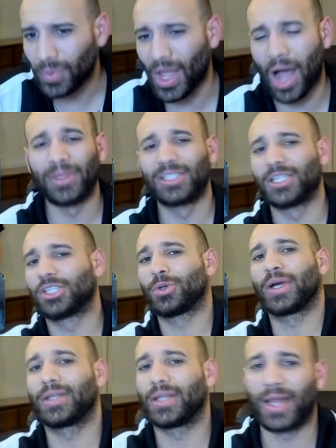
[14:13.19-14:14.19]
I'm going to just
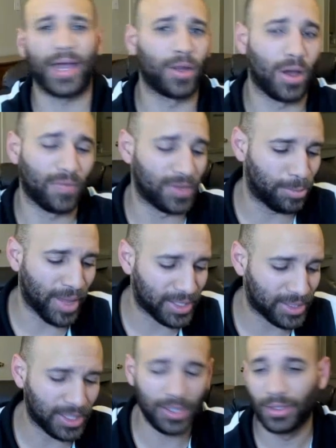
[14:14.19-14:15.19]
trade the knight off. It's
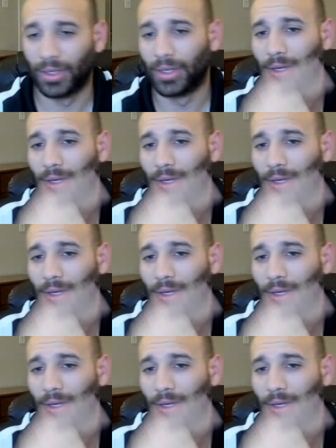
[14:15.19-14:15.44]
pesky.